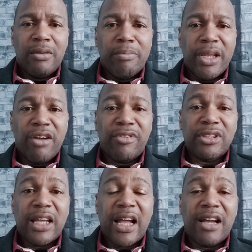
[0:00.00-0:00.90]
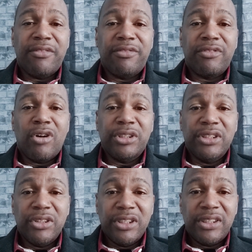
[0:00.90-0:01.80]
Many of us have
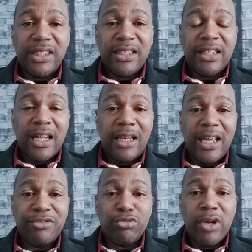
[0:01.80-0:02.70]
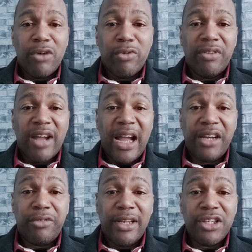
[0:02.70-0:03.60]
gotten to the stage in our lives where we've
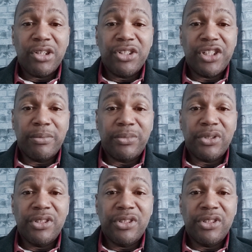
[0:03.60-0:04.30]
had relationships,